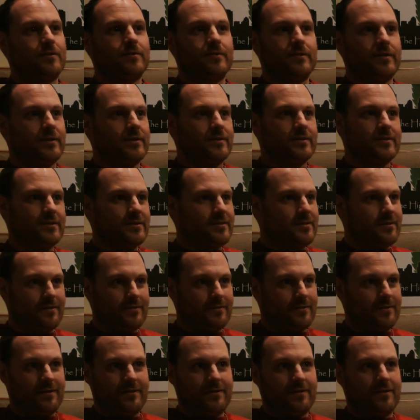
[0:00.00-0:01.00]
It's
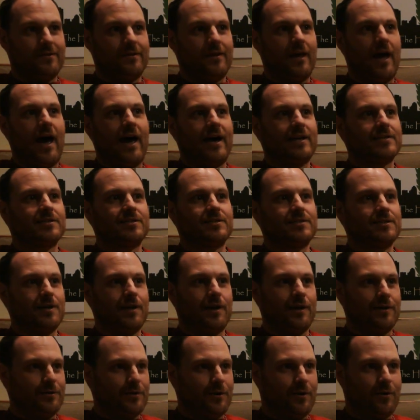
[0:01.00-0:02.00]
literally the last
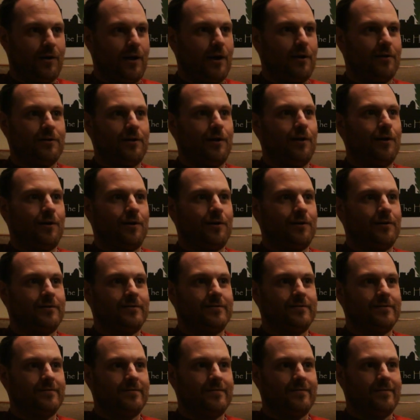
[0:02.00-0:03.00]
underground art
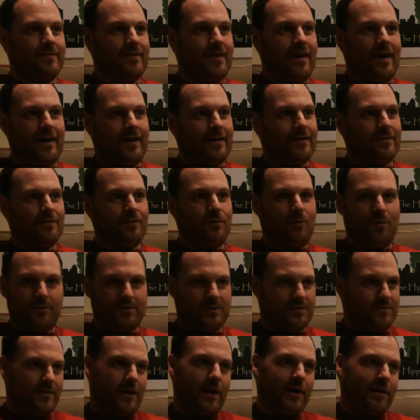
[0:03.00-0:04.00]
that holds a
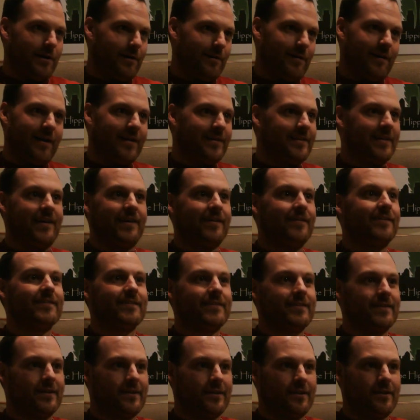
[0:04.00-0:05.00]
value right now,
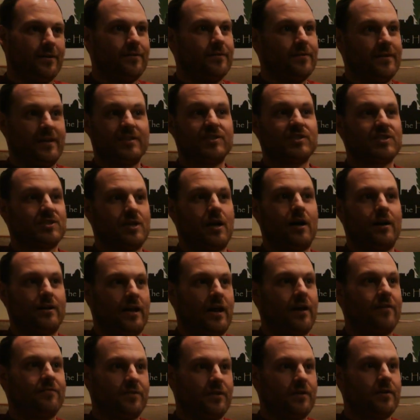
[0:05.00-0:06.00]
and it's sought
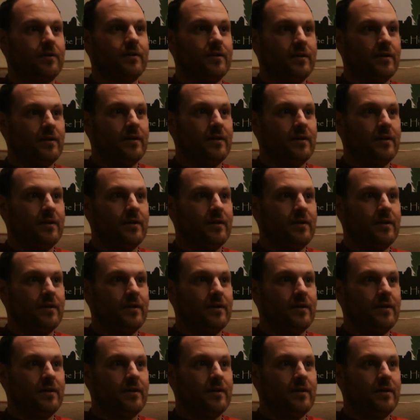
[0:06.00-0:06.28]
after.